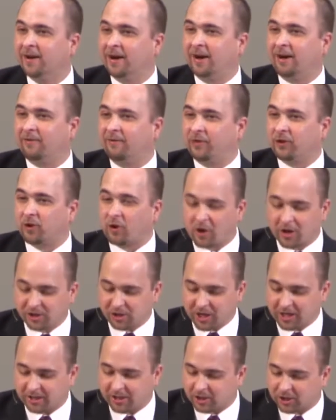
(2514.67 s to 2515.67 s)
of the Lord
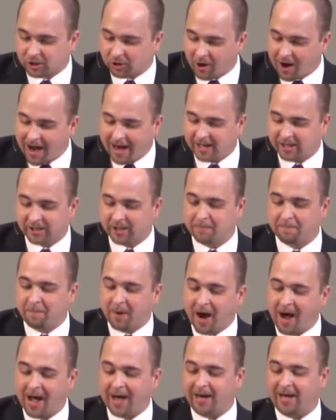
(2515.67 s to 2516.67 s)
Jesus Christ and
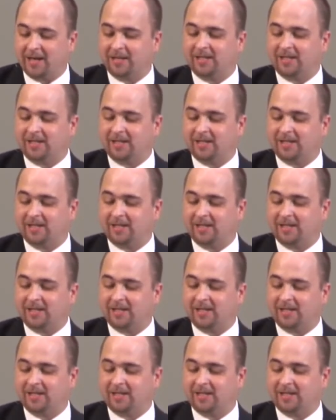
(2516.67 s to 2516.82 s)
body.